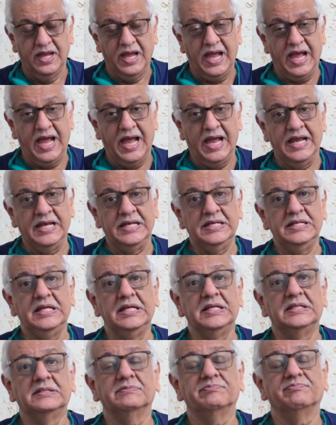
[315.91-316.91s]
and
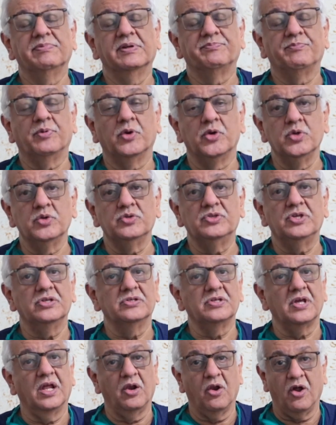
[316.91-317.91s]
it
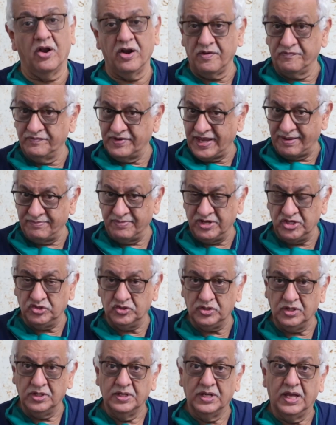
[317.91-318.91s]
produces a lot of
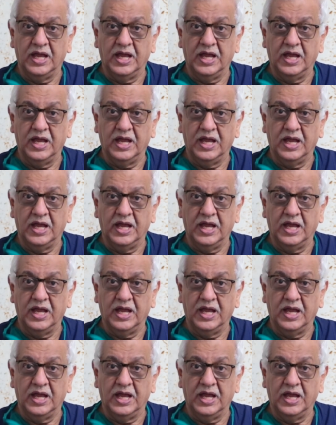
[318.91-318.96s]
damage,